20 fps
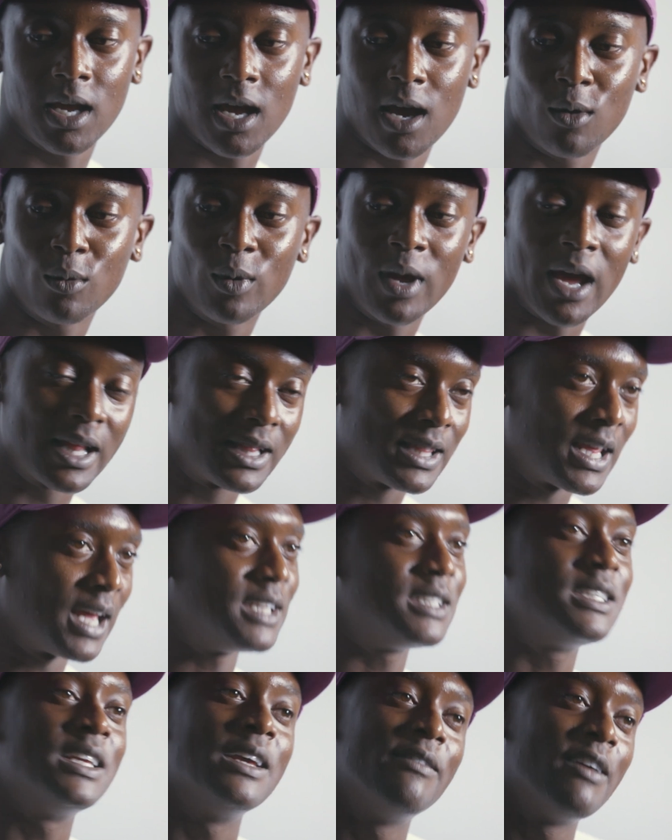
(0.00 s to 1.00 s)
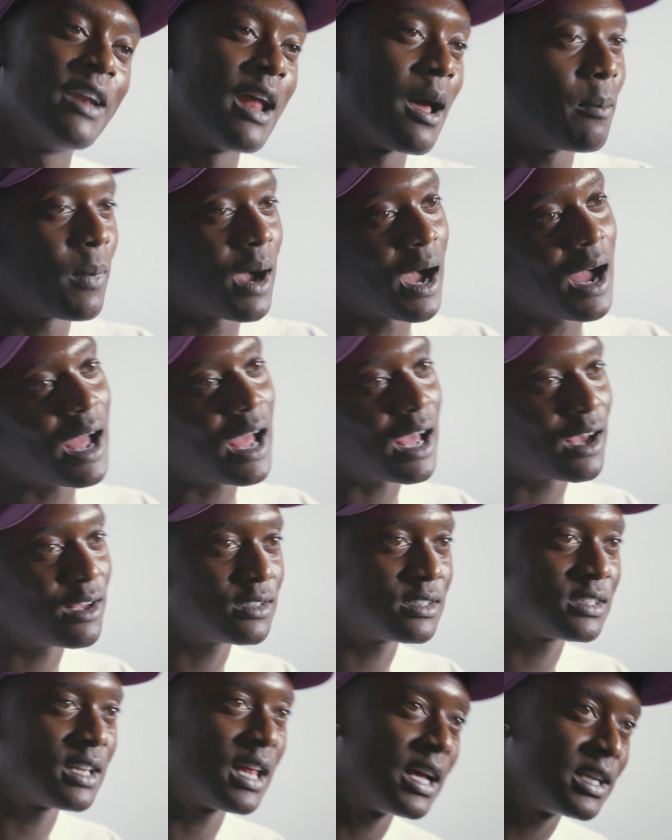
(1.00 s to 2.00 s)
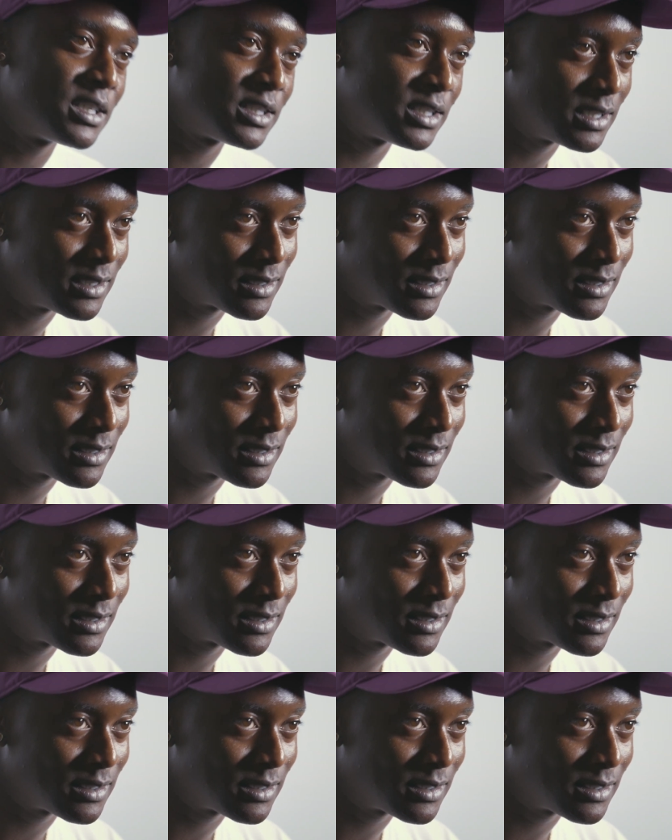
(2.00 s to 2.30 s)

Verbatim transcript: We had Thanksgiving at my house last